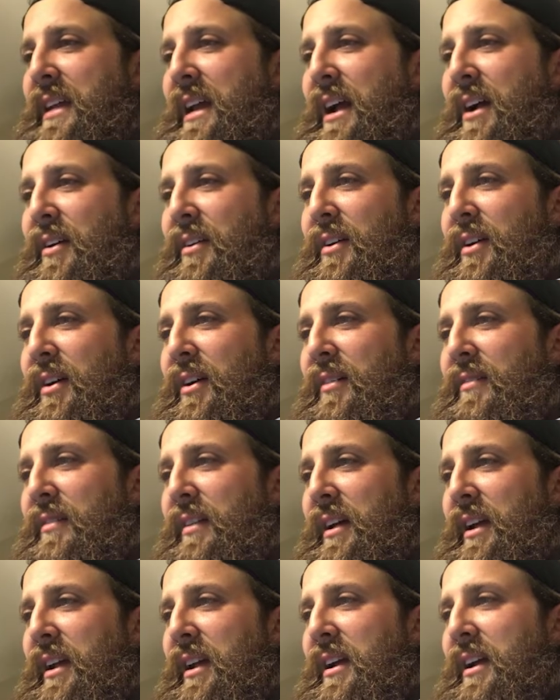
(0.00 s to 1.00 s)
out of
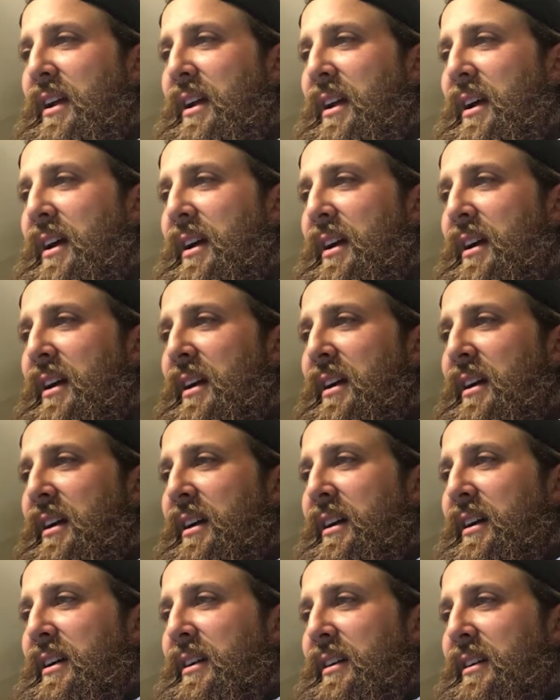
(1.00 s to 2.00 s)
a
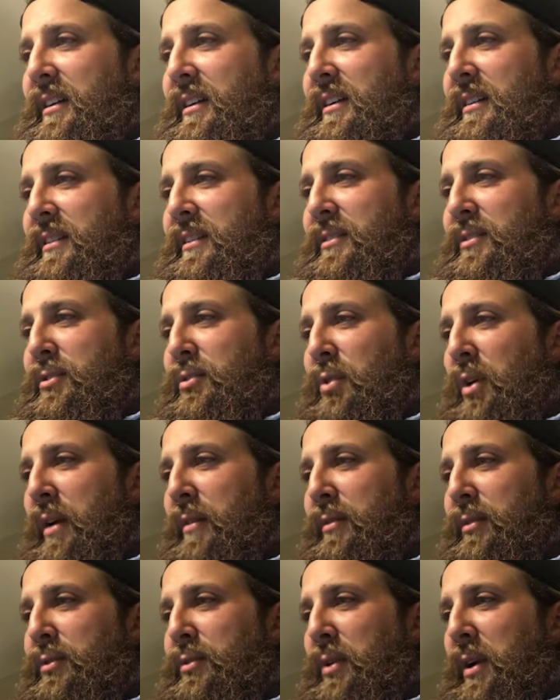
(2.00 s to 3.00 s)

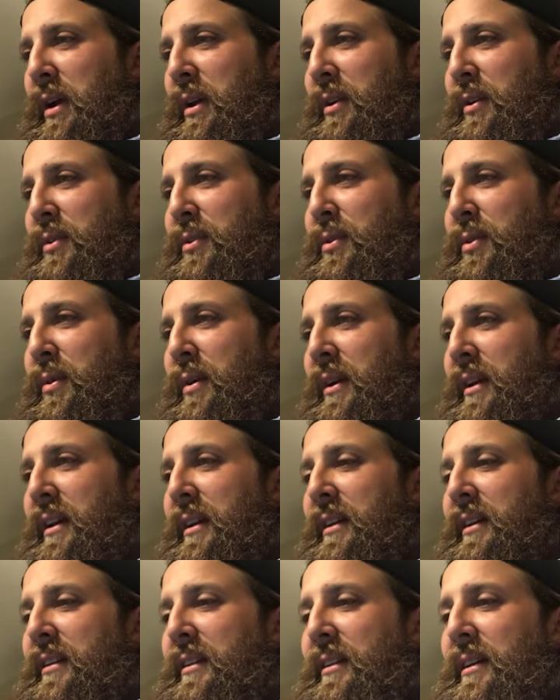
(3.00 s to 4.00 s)
travel trailer toilet.